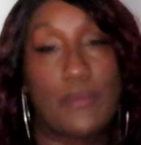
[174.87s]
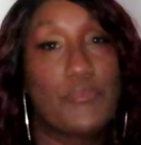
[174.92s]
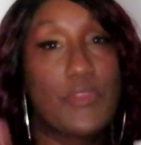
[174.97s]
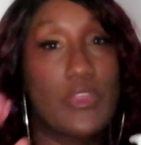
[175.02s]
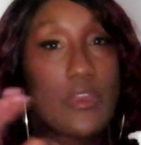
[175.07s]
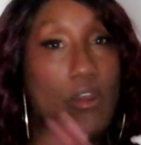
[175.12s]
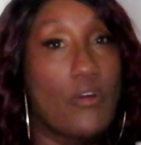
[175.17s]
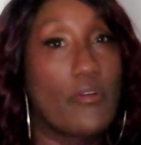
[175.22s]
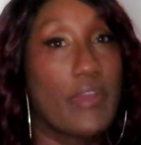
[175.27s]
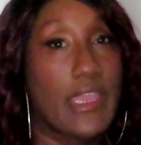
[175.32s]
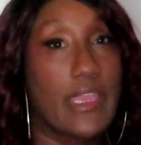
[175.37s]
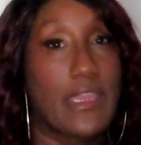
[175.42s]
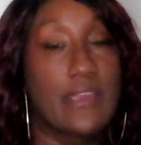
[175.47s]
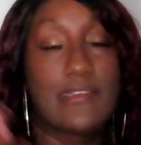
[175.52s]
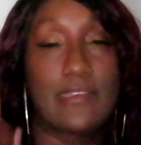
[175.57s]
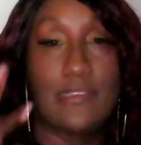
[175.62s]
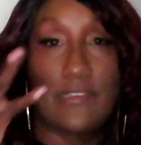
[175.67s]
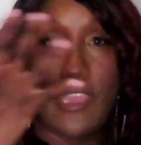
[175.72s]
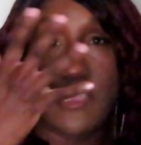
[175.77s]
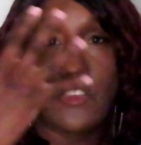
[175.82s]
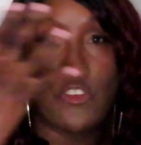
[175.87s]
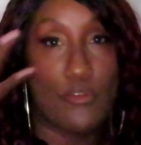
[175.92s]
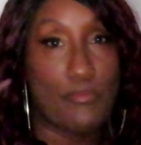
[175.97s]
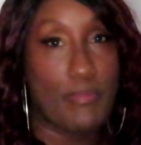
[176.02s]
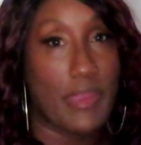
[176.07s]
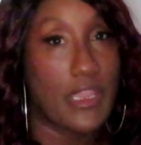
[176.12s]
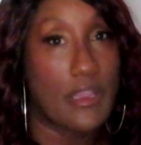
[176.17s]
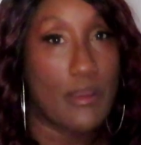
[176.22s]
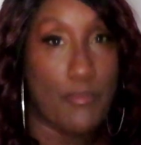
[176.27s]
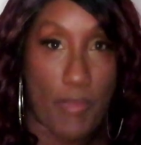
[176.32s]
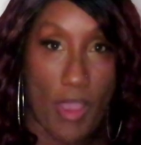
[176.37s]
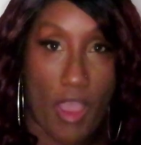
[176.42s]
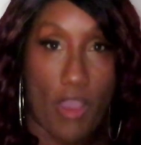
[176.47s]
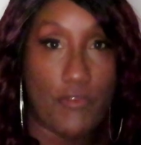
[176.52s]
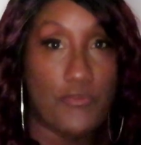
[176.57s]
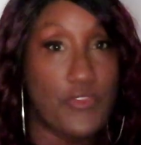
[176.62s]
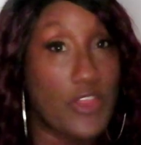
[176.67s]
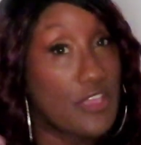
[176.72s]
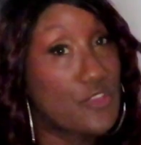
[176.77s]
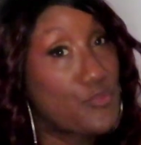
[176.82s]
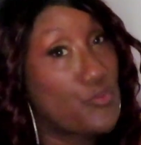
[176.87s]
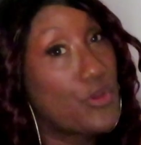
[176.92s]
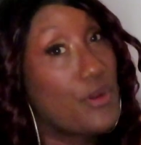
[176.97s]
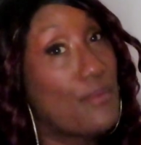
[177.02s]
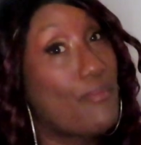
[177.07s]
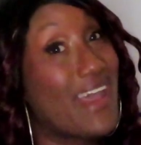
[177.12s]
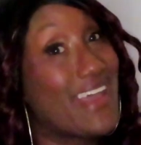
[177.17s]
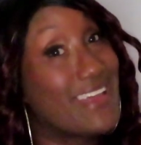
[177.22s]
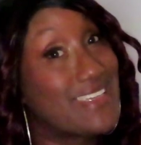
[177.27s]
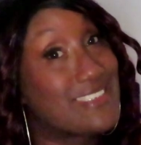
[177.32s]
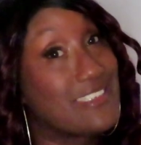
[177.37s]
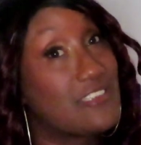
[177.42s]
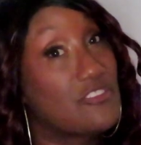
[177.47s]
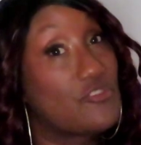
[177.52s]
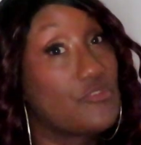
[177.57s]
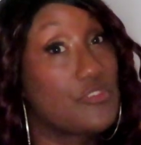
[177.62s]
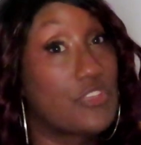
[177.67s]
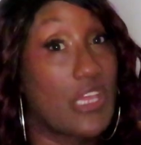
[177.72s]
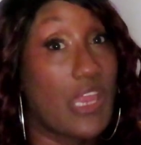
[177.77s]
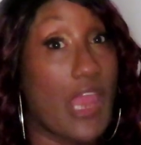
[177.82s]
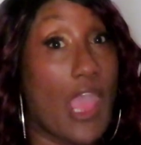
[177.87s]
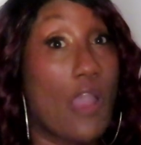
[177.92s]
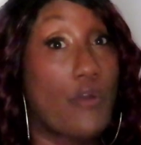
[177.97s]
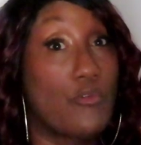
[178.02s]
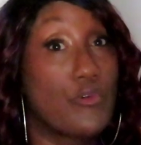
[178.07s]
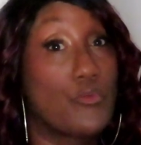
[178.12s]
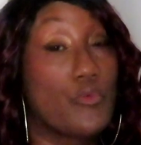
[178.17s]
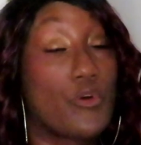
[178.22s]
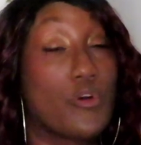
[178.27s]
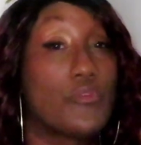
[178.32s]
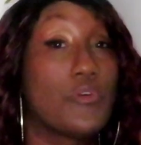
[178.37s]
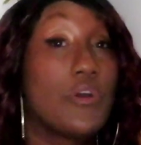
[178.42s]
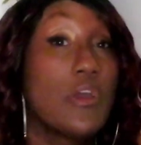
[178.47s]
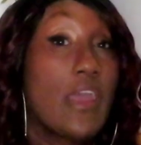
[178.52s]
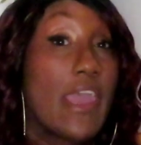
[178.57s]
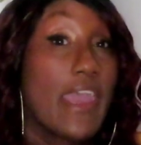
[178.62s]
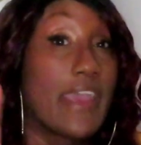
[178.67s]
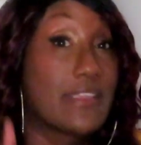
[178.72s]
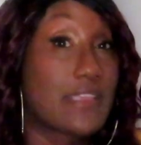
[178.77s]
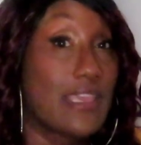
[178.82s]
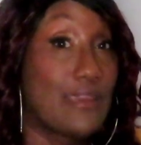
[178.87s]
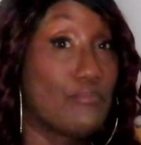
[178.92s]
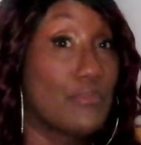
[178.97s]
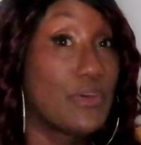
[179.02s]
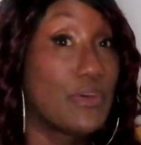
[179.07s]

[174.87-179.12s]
something on hand to take your makeup off. That's one of my essentials that I would want as a